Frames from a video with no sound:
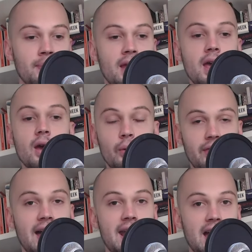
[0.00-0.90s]
With that
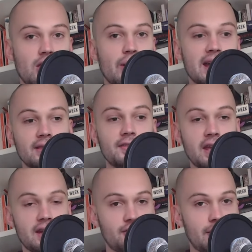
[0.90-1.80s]
out of the way, let's
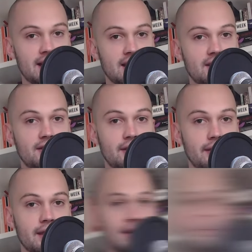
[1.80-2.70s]
get straight into
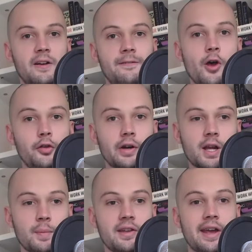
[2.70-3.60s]
things. My first
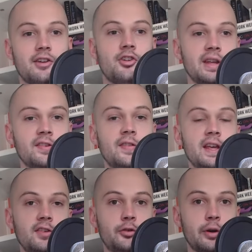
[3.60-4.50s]
recommendation is The
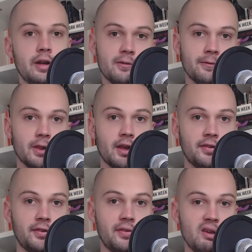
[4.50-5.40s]
History of
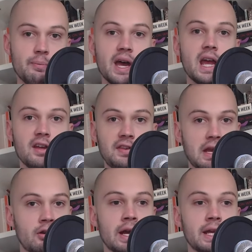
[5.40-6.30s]
Philosophy by A.C.
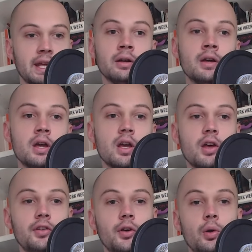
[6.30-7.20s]
Grayling.
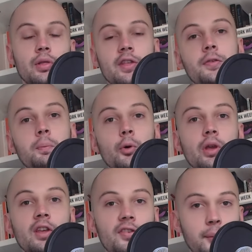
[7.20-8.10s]
So, this book is
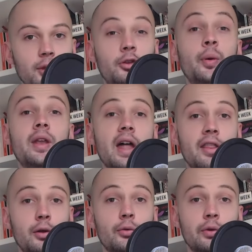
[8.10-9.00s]
similar to another
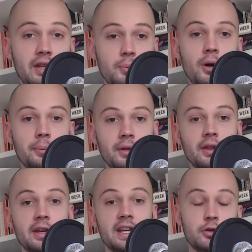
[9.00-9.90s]
really popular
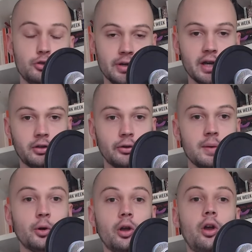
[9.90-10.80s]
introductory
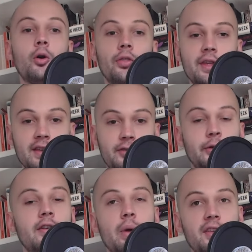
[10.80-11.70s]
book called The History of
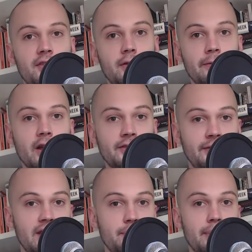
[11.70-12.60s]
Western Philosophy
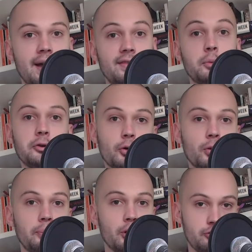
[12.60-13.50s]
by someone called
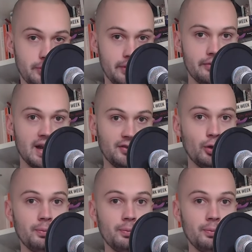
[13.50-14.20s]
Bertrand Russell.